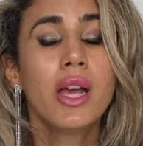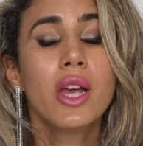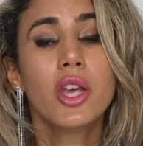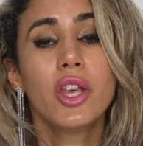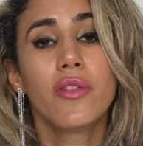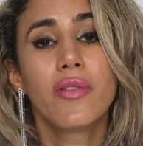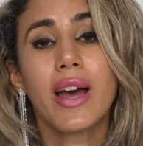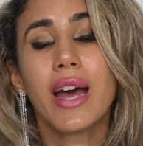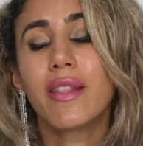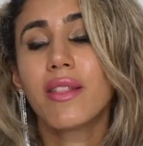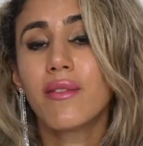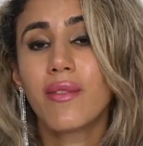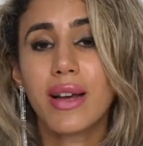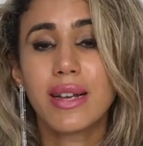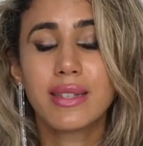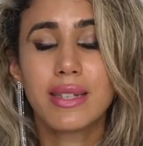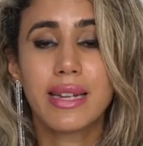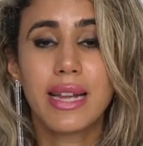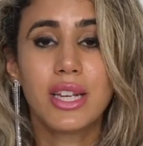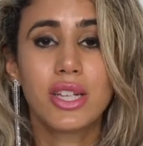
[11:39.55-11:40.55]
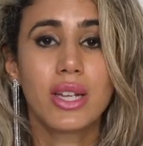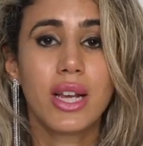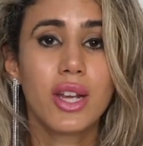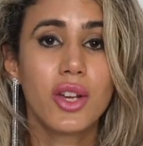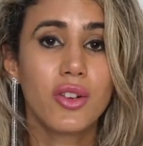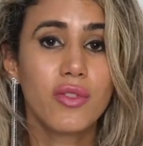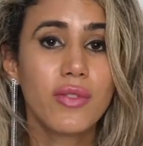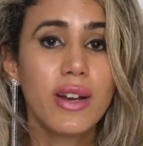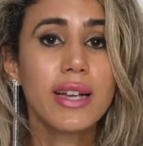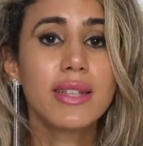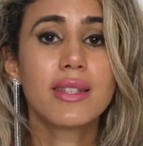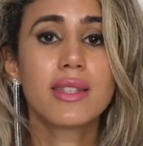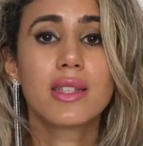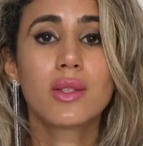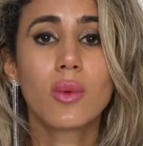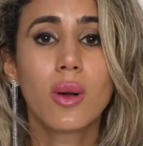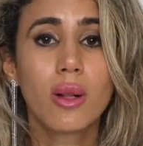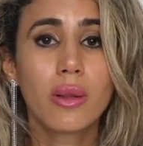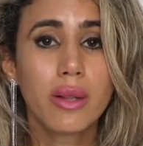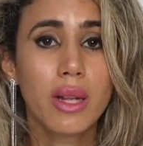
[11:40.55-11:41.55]
you've had the vaccination and your face is
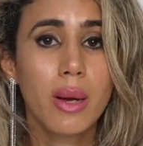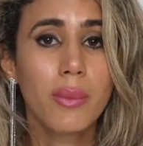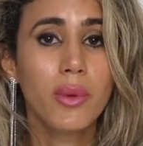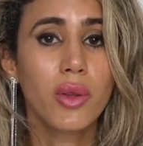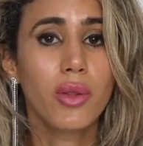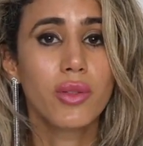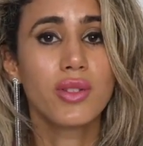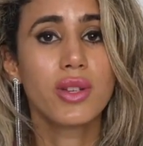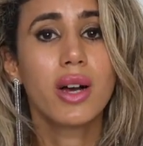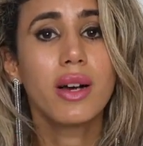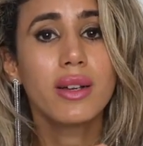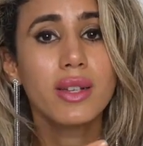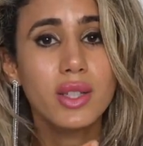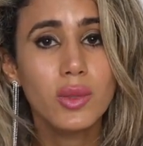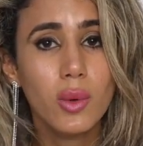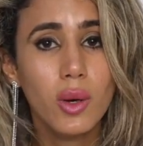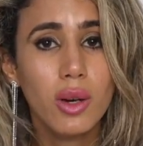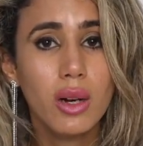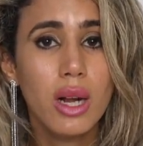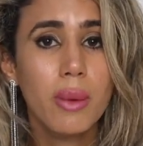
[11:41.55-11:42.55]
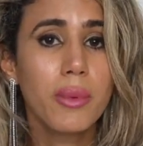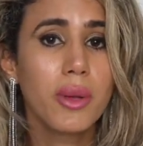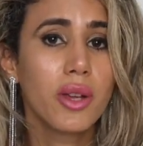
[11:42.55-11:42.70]
swollen up, your tongue is swollen up,